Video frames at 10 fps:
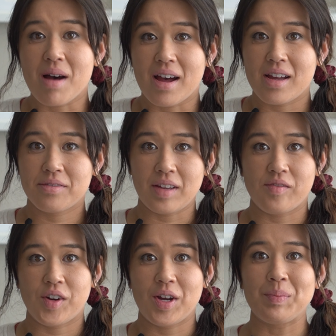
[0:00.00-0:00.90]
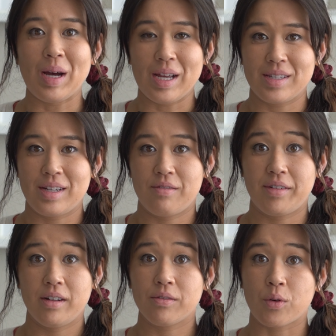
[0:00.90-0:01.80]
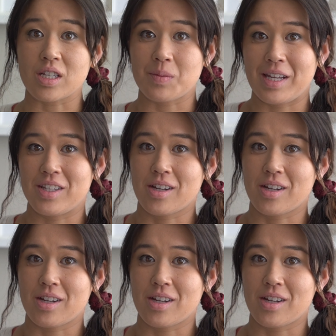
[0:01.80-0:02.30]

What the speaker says: my favorite positive reinforcement